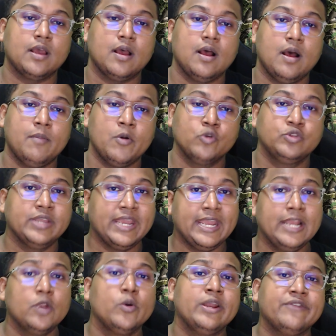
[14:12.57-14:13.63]
about the
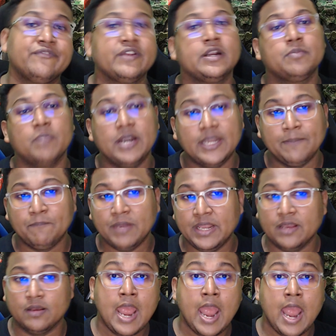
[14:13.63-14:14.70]
Halo Infinite
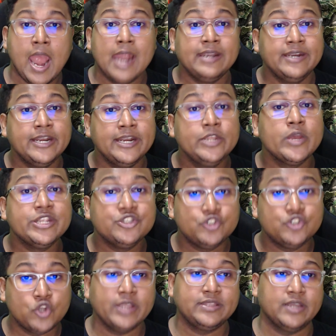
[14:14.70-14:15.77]
multiplayer, and did you
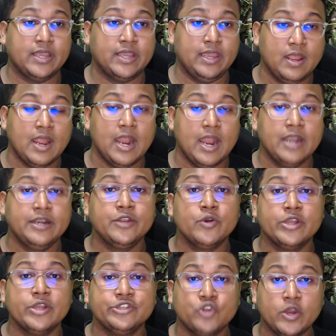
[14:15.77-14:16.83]
enjoy the game, and did you
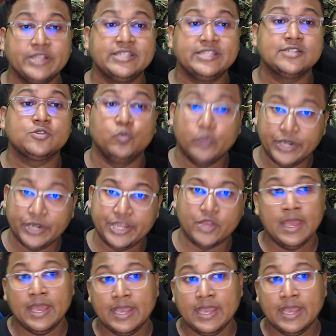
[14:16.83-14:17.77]
enjoy this video?